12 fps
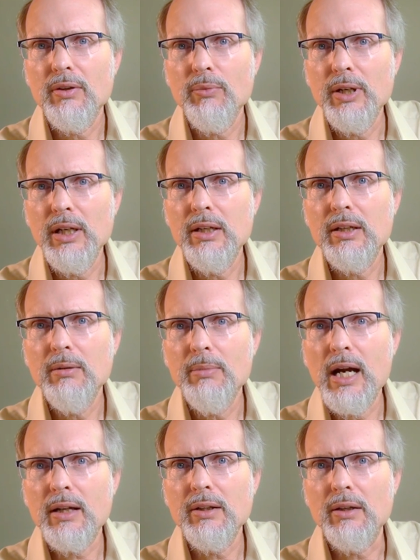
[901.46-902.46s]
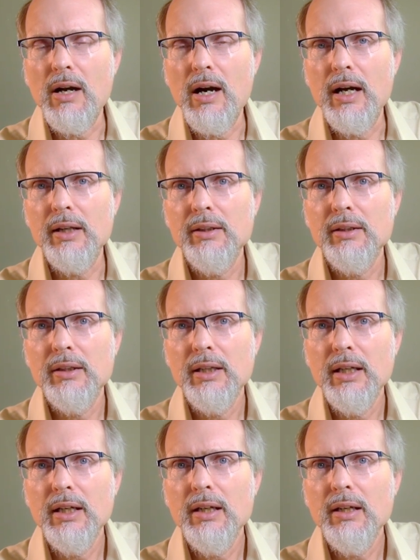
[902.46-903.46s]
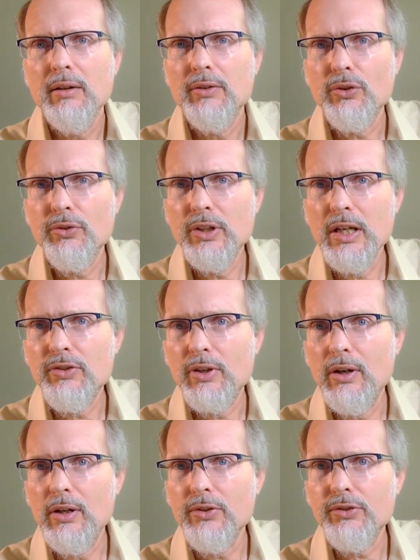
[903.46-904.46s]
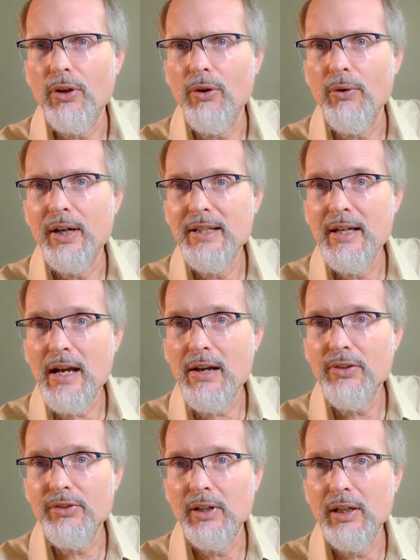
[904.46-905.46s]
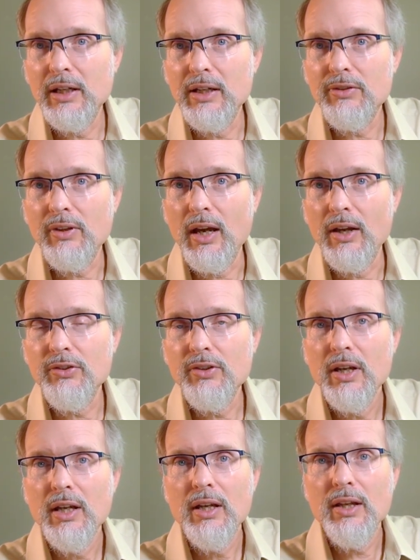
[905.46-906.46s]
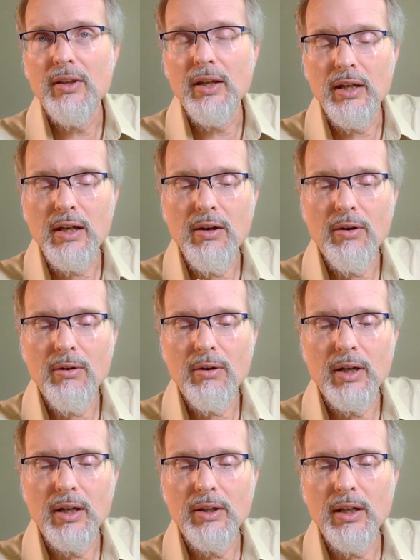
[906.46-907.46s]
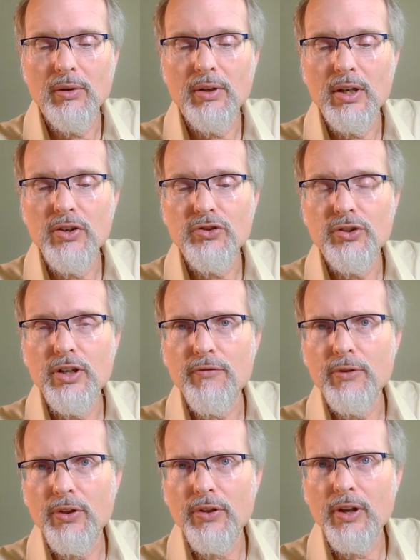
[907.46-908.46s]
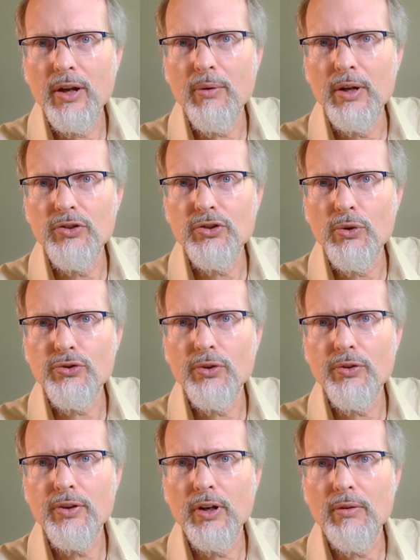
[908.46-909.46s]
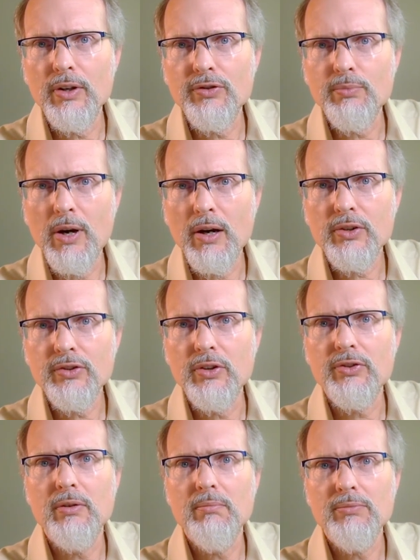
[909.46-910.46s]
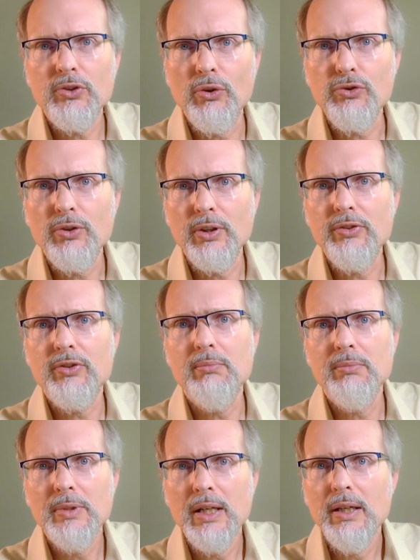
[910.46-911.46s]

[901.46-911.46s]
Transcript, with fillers: we need to come back to God. Solzhenitsyn also nails it, and he says that here, that these different theories, social theories, Marxism, socialism,